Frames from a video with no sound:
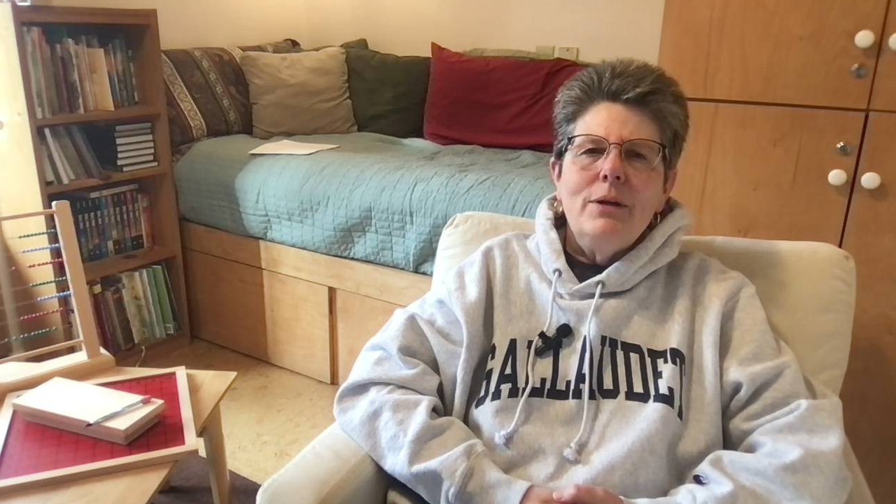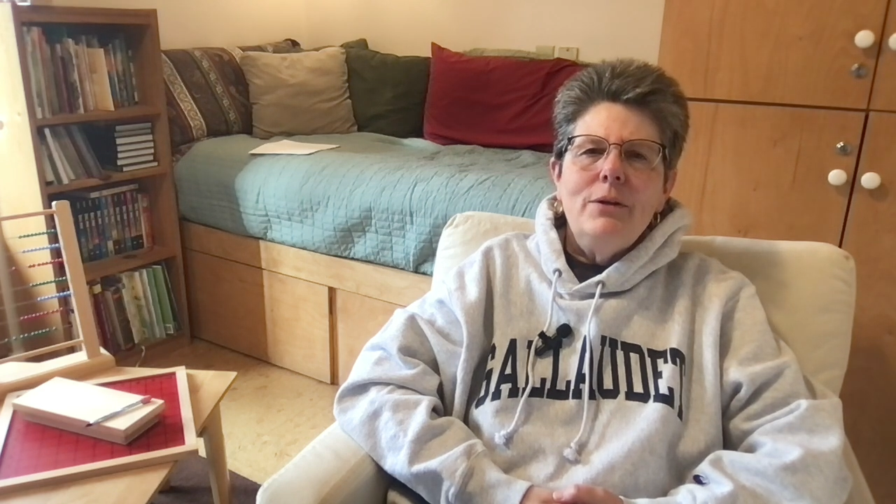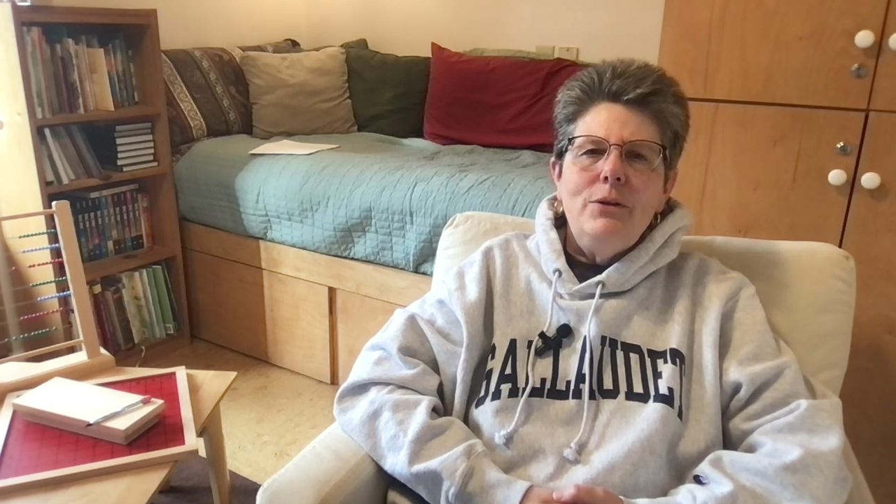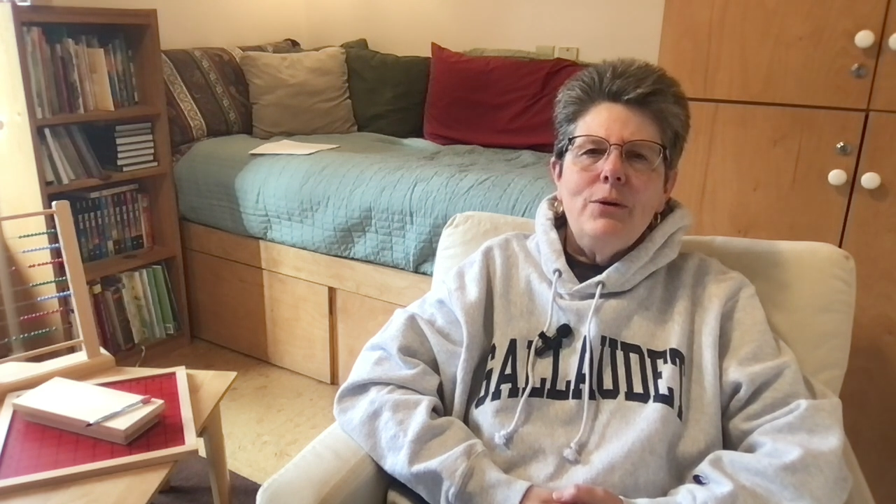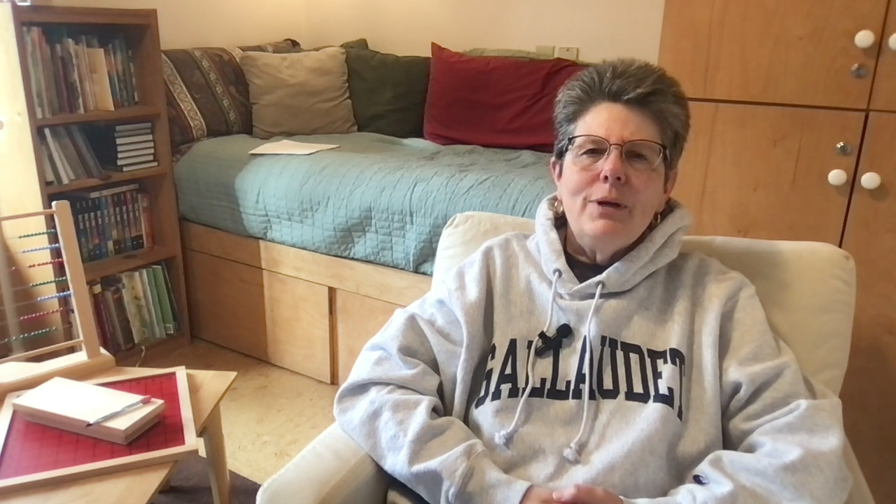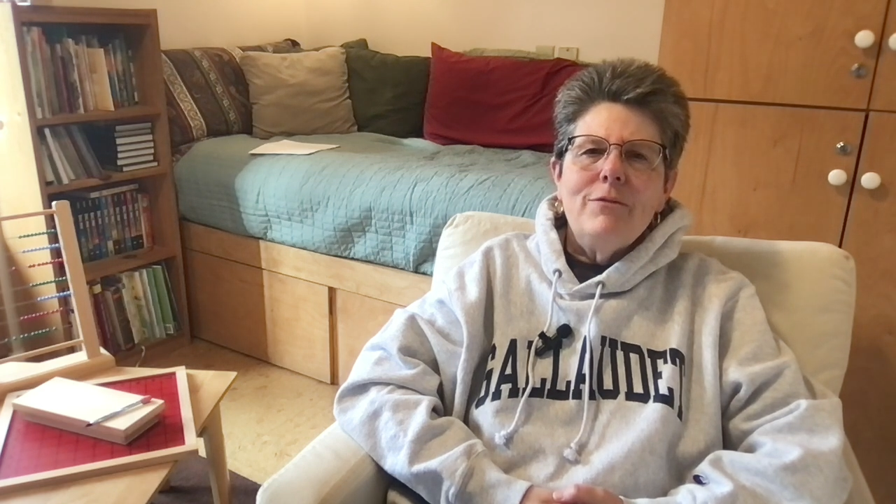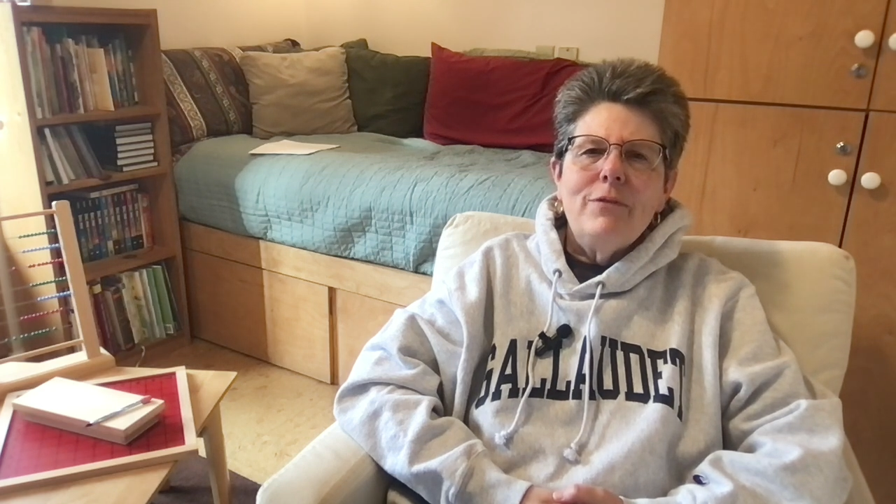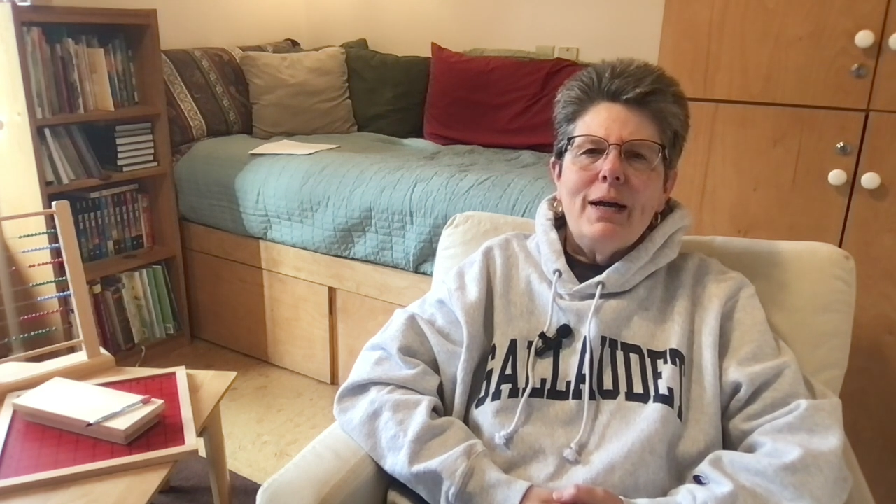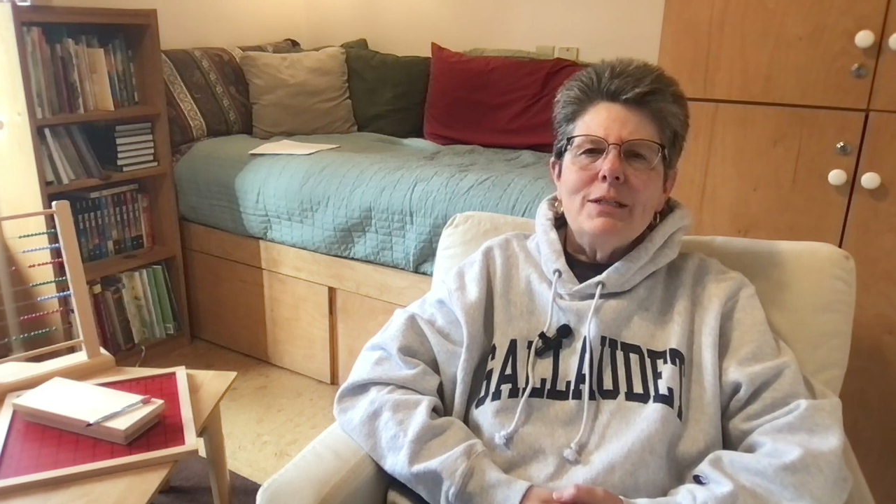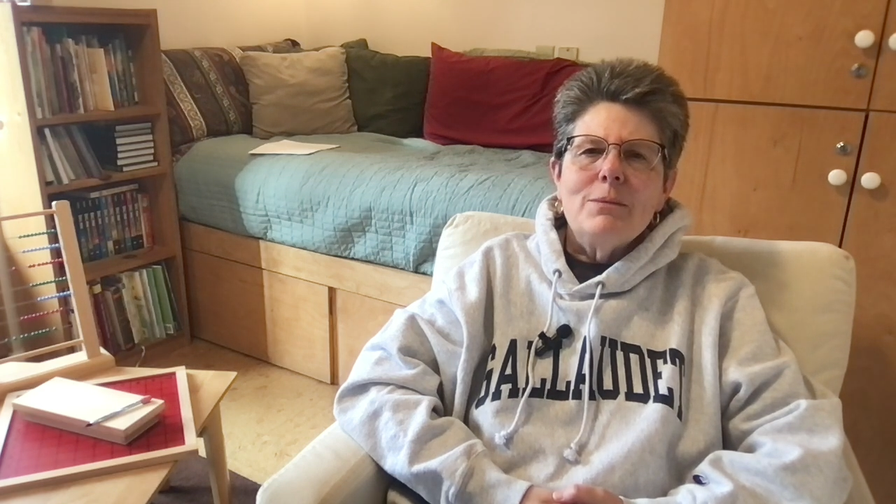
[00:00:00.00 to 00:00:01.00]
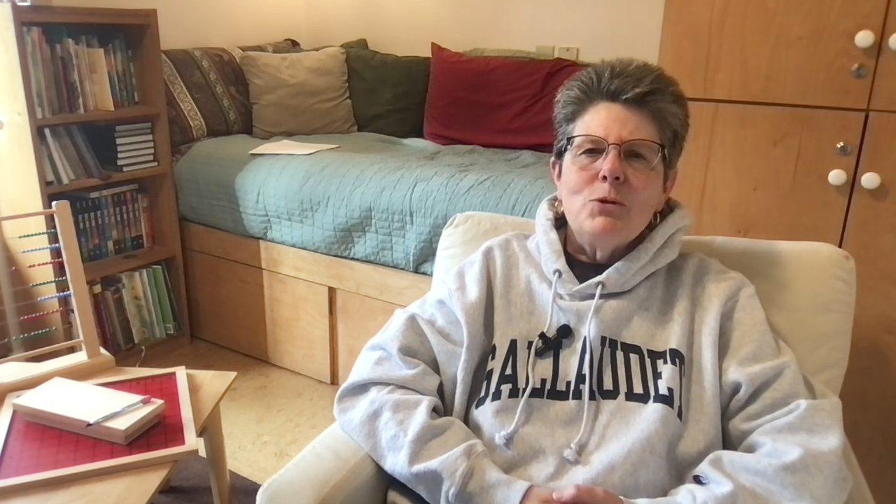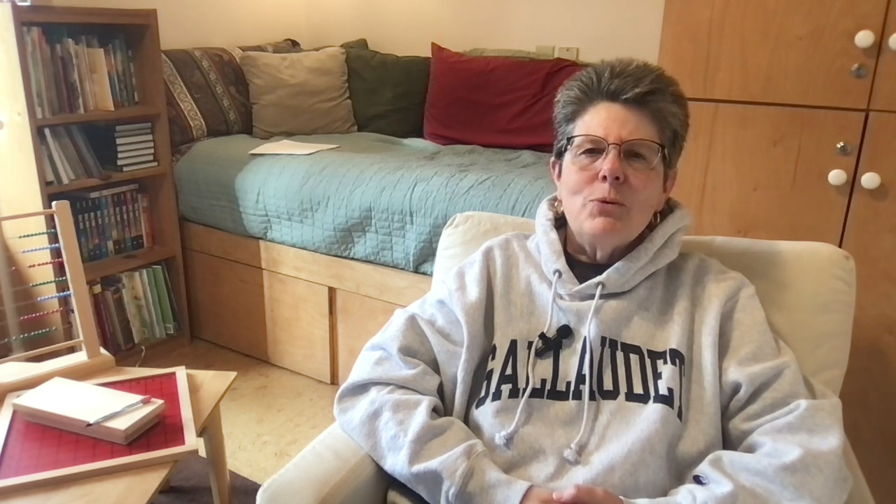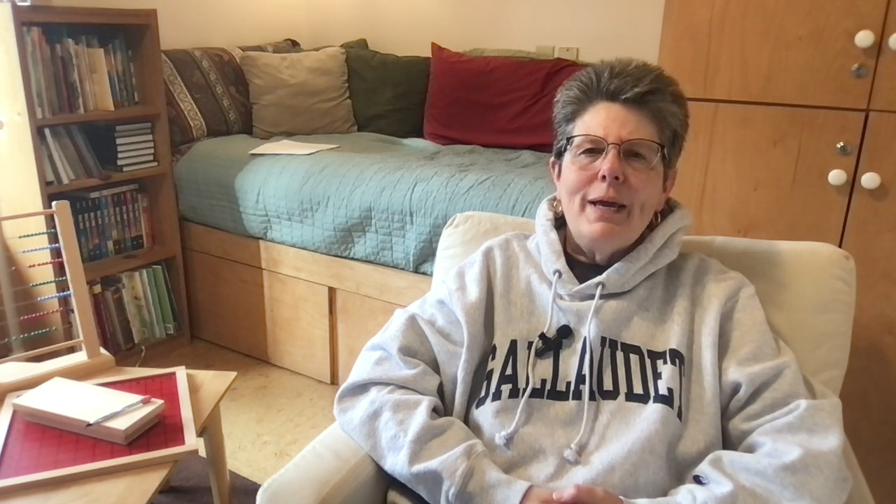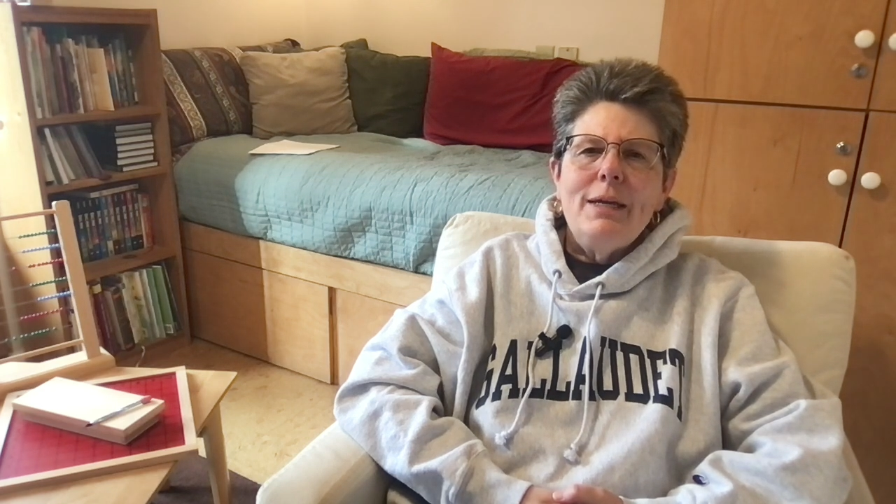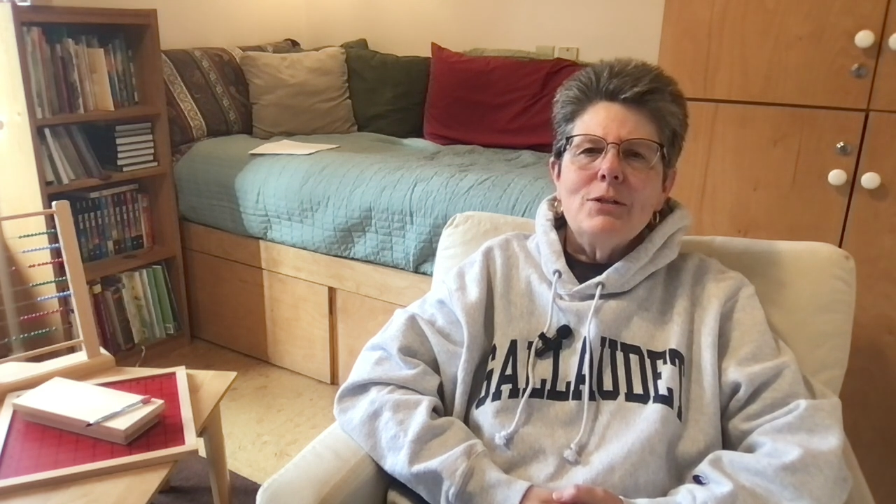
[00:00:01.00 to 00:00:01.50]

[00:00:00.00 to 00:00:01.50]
you can find some trading